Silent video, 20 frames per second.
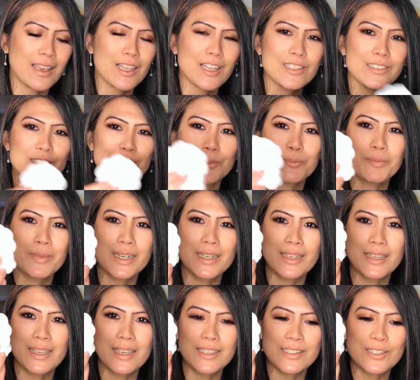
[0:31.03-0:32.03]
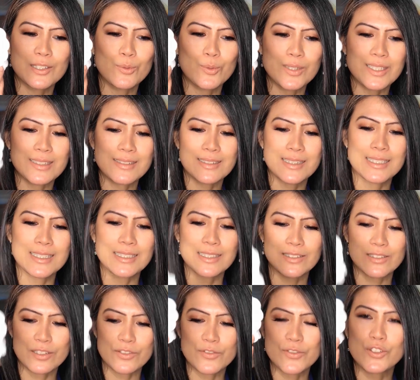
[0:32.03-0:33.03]
and my asset was nice
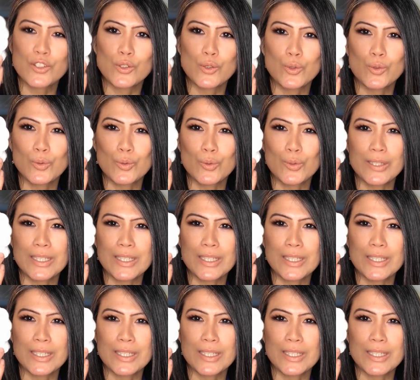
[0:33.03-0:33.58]
enough to